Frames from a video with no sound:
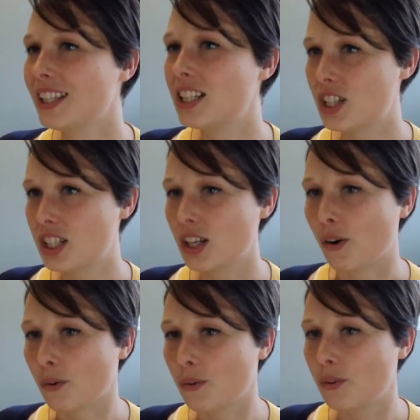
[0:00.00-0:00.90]

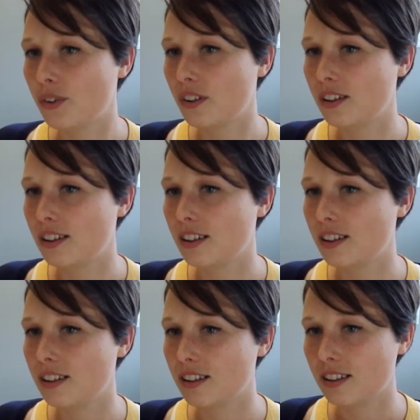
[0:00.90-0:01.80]
So,
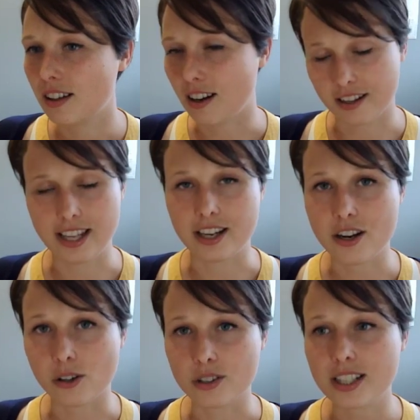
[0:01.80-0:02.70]
on that
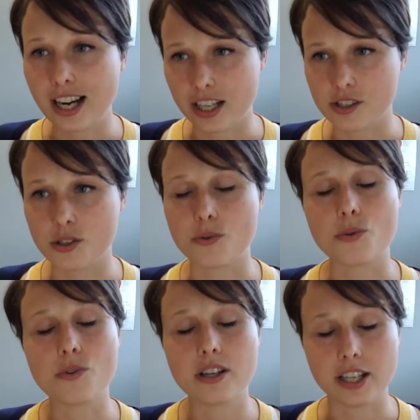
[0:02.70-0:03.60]
note, I
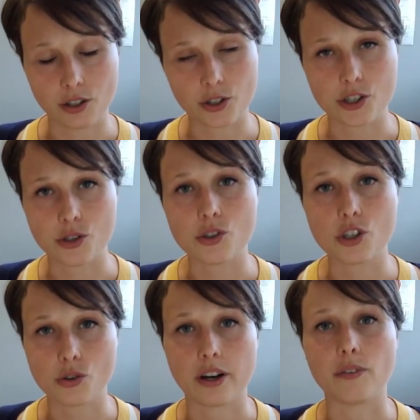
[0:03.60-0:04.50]
do encourage you to
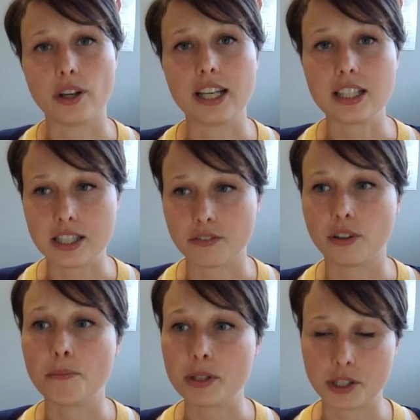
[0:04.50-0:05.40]
try reading
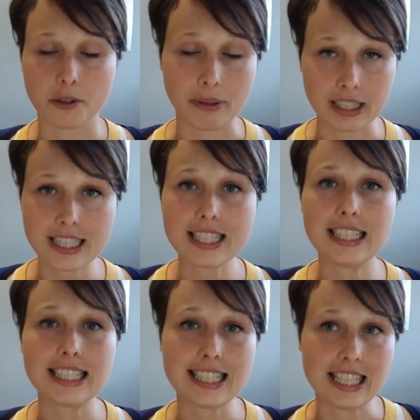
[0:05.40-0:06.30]
different Materia Medicas
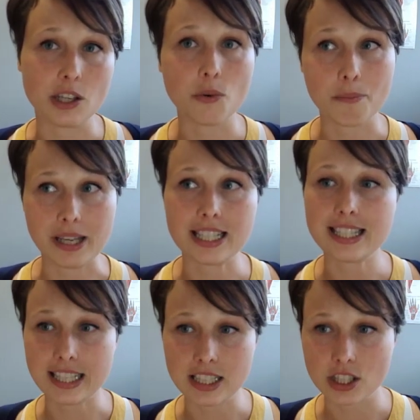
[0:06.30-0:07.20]
and seeing what makes
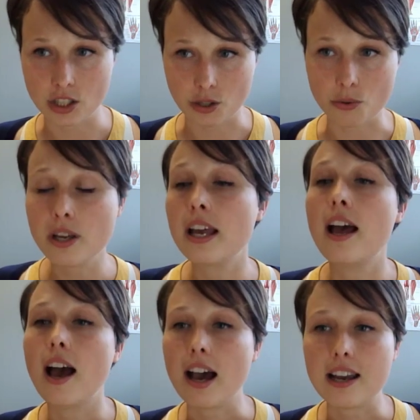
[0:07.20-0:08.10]
sense to you.
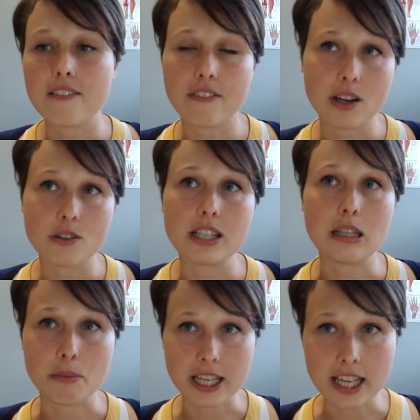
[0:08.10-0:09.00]
I found in
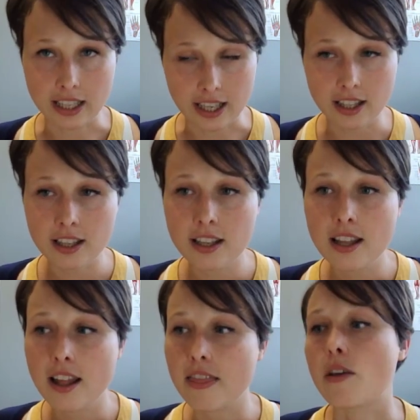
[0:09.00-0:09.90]
the beginning
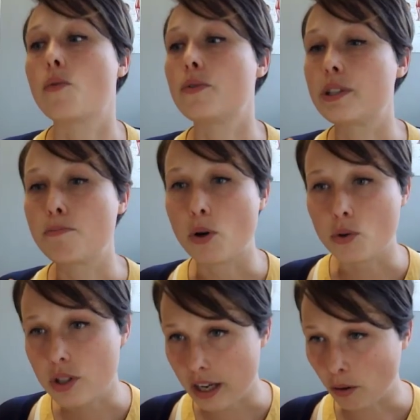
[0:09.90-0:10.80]
that what was
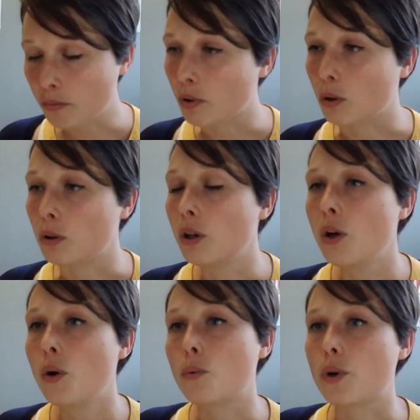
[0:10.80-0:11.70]
most helpful
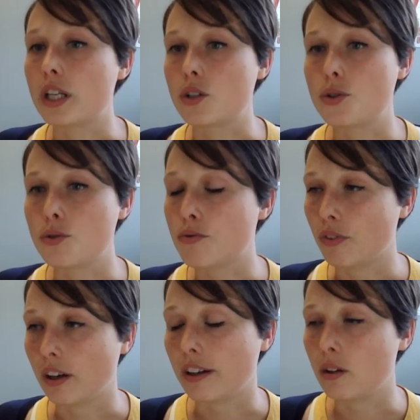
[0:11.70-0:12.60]
was to
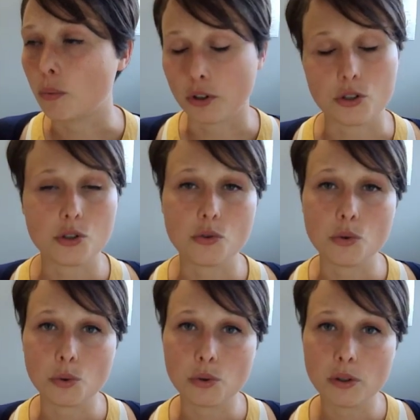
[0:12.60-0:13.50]
find one or
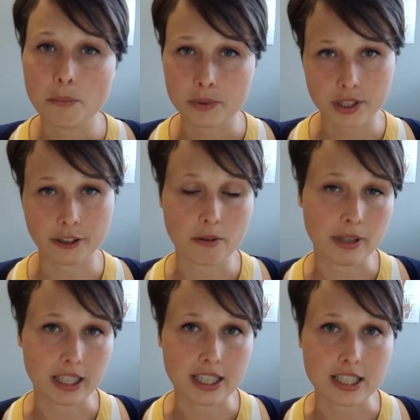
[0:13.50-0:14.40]
two Materia
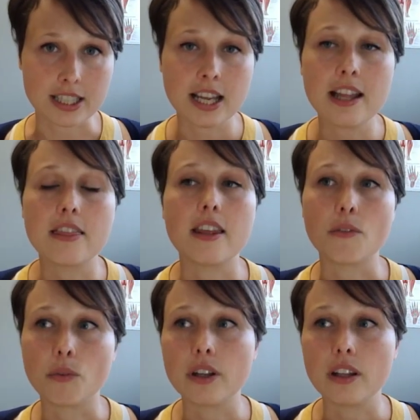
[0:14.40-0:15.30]
Medicas that